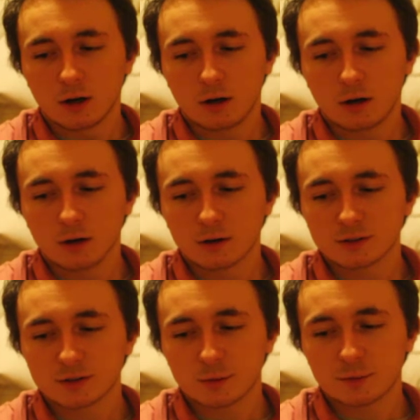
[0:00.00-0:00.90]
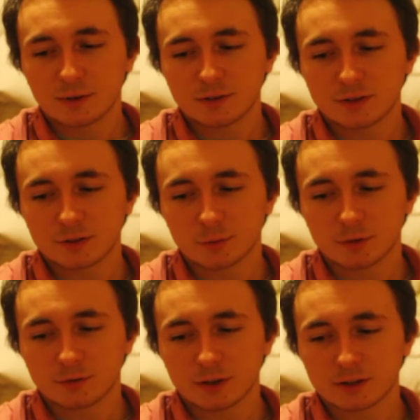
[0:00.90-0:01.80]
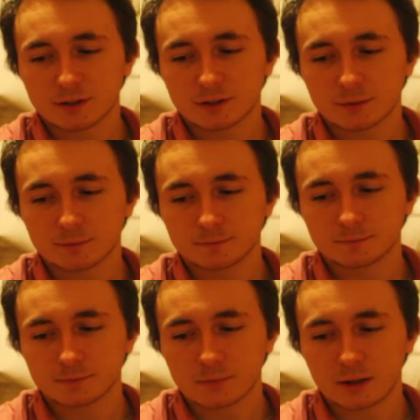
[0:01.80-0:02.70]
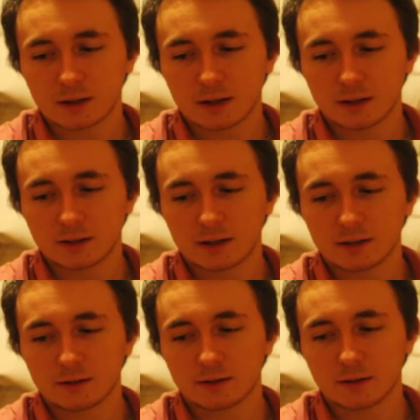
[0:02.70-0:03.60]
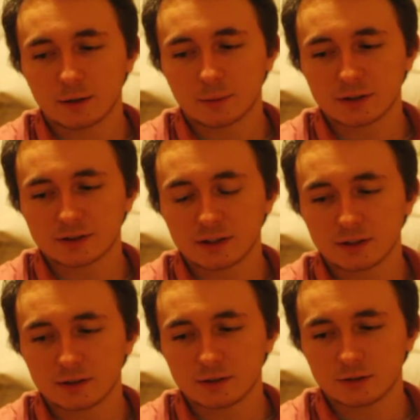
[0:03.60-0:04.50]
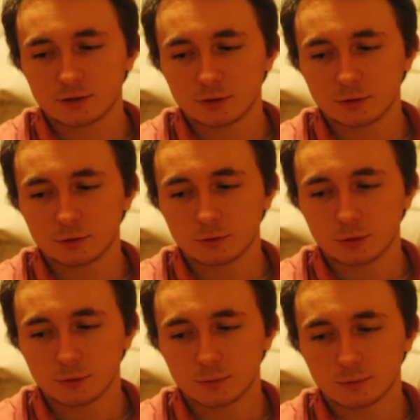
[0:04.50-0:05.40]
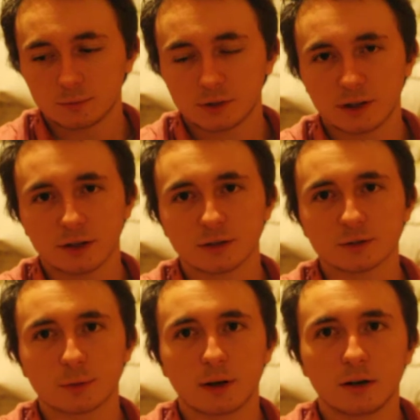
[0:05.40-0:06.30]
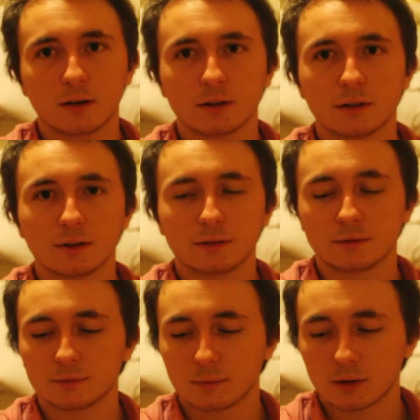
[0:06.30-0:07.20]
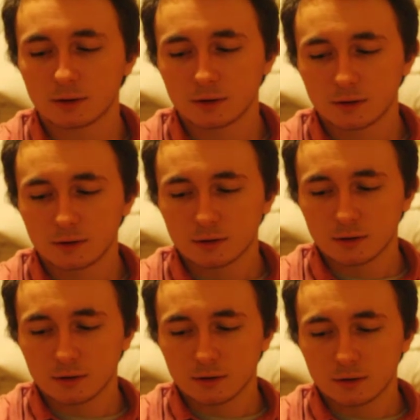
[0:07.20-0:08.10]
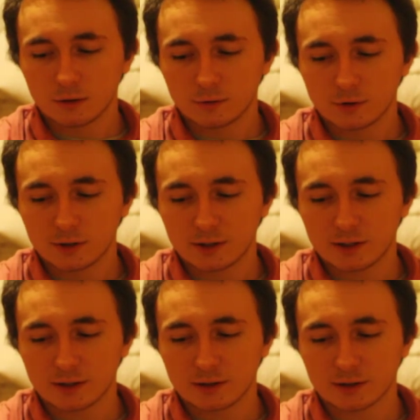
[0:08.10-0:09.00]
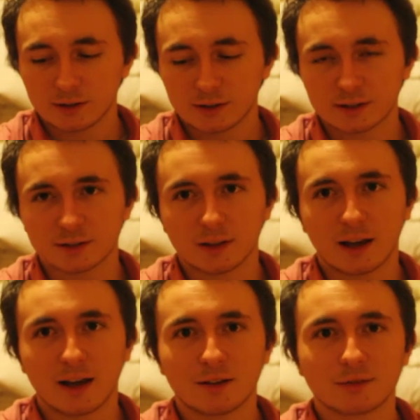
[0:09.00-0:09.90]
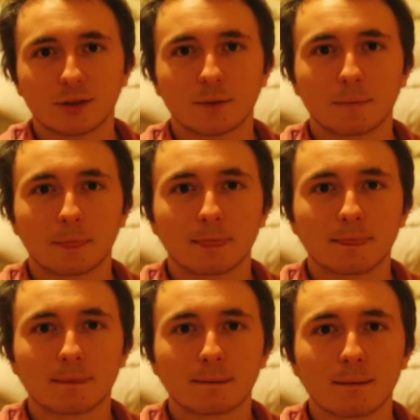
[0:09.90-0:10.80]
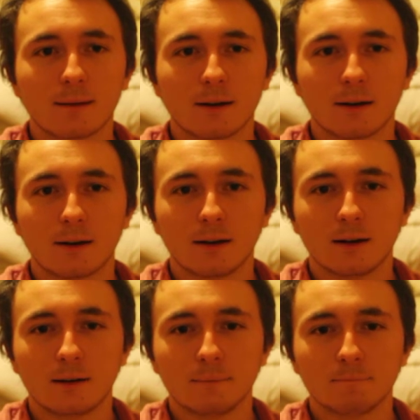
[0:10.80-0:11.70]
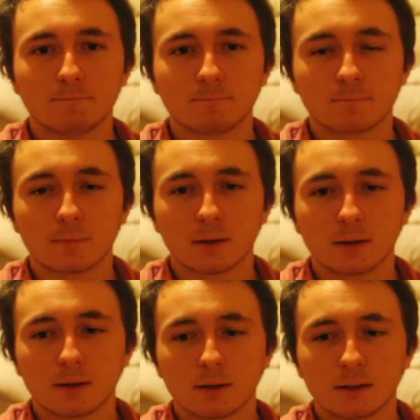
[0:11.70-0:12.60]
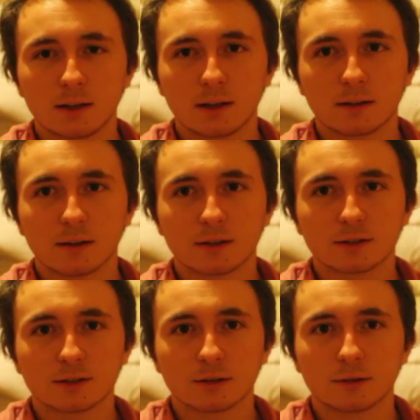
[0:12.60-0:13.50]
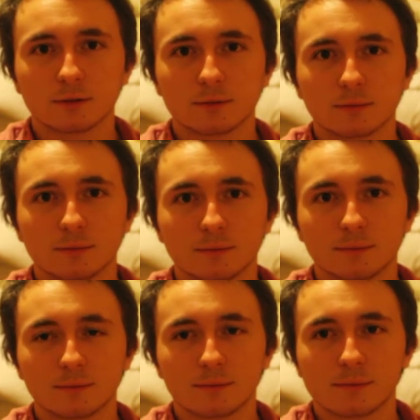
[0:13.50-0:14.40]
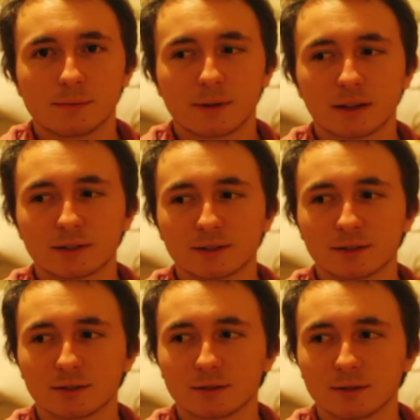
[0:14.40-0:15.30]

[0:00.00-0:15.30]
are some of my Facebook friends. And then I'm going to send it to Blair as well, and hopefully he gets a laugh. Um, yeah, that, so that's